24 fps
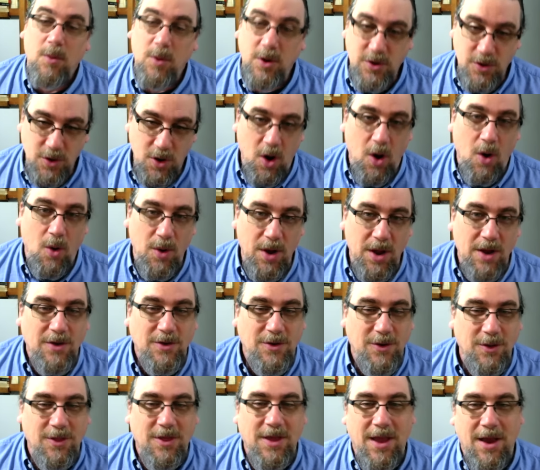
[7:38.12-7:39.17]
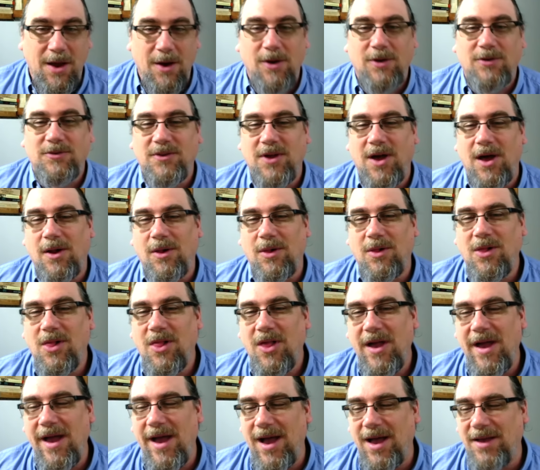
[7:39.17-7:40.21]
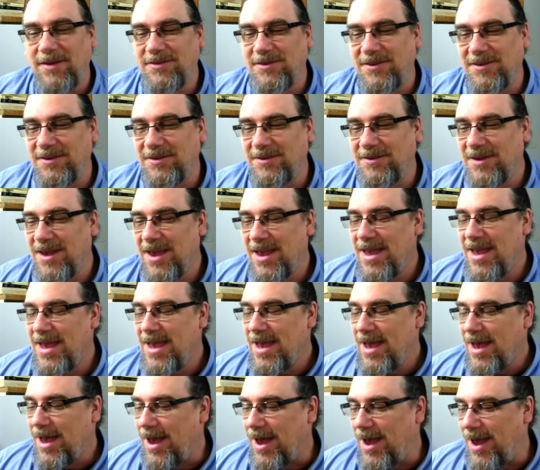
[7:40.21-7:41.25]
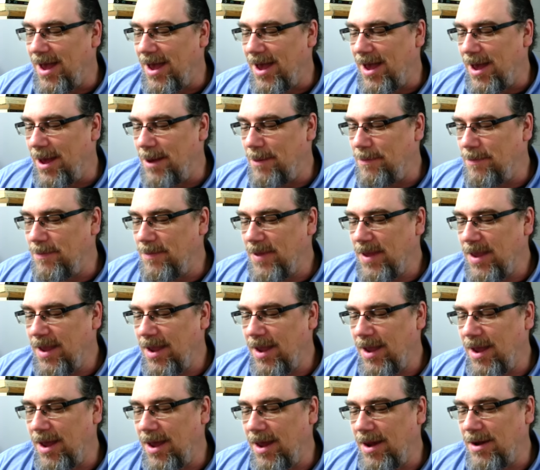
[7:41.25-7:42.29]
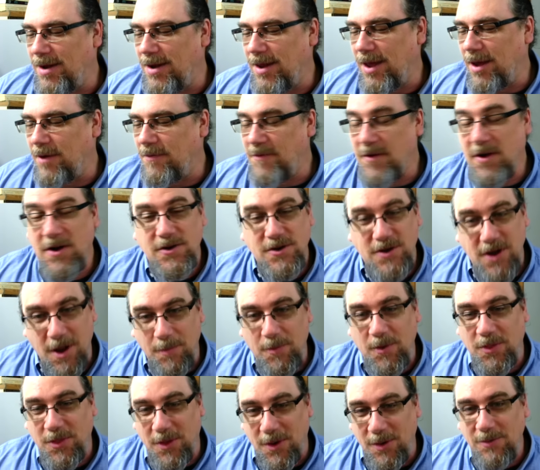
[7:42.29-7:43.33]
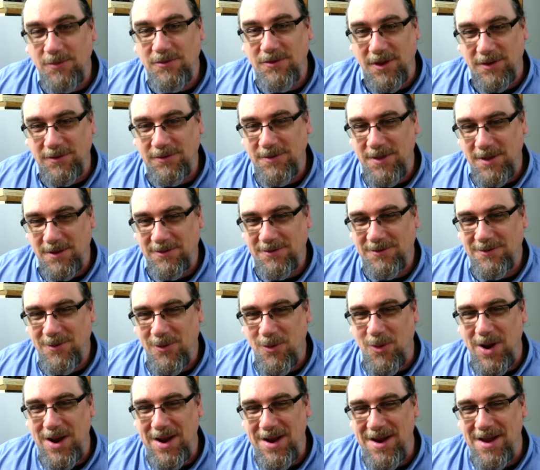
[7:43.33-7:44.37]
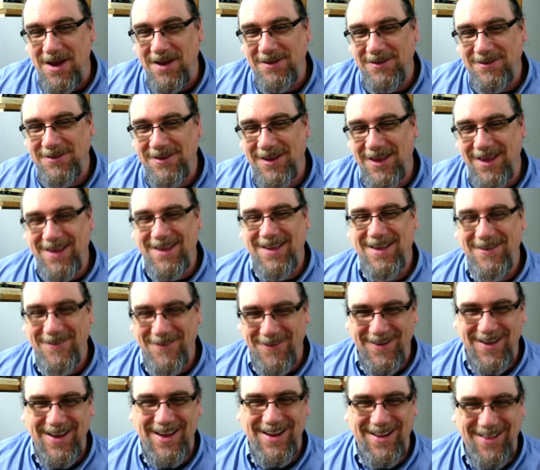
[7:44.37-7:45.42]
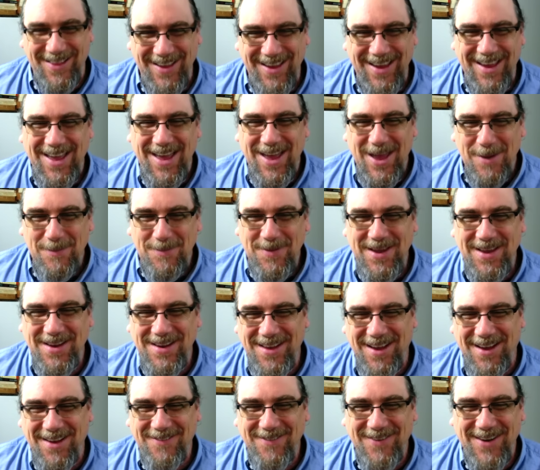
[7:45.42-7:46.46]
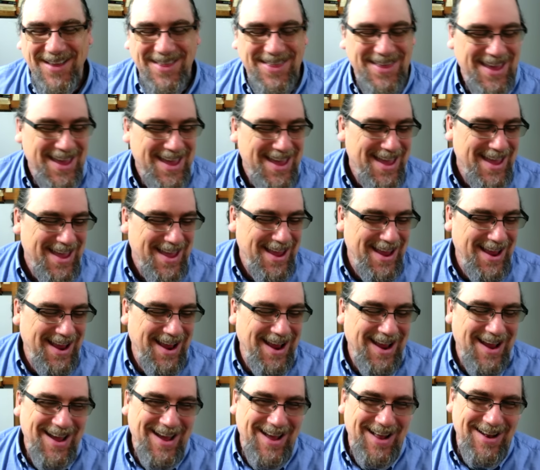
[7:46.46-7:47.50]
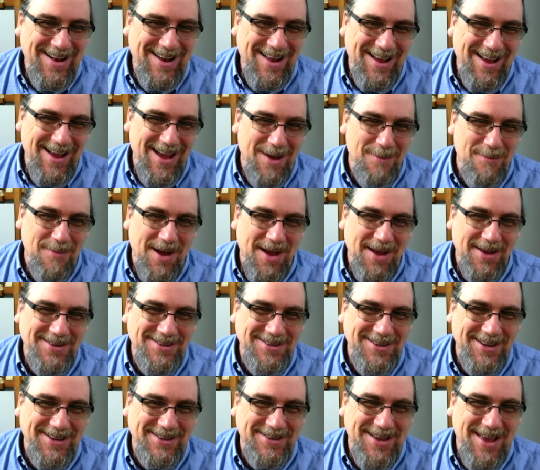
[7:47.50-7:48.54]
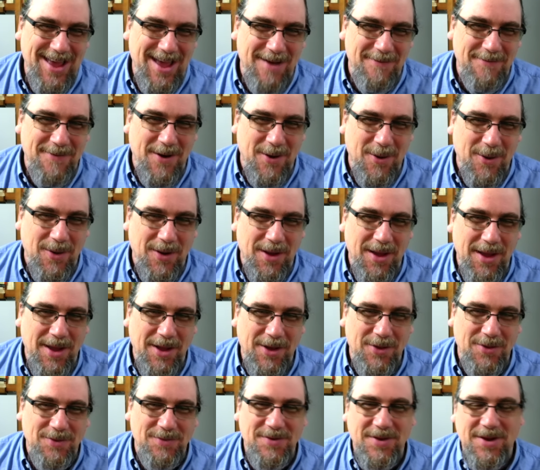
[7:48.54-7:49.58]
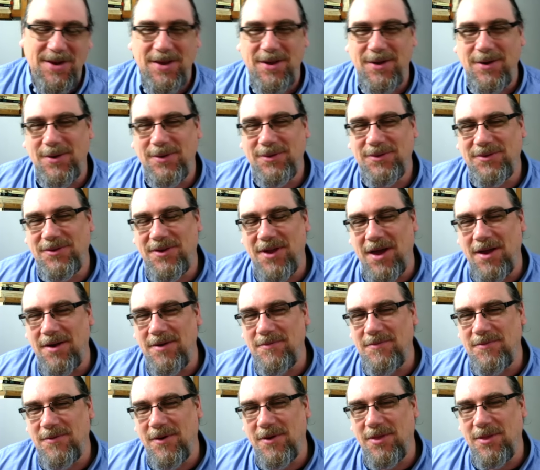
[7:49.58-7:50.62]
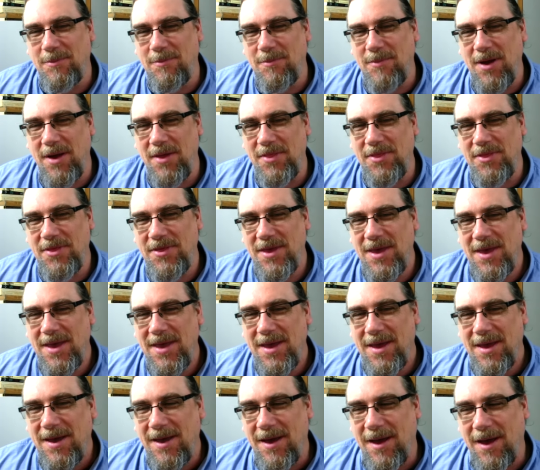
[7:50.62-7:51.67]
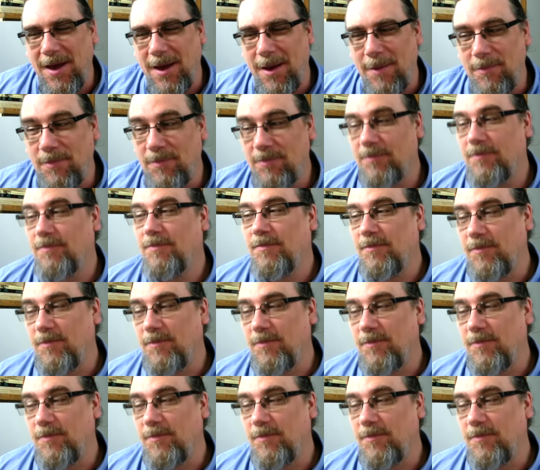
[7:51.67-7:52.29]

which go into the Aristotle classes, um, and uh, finished up with those. That's, that's quite nice to finally be done with. And I got my six half-hour Hegel videos done for the month. Um,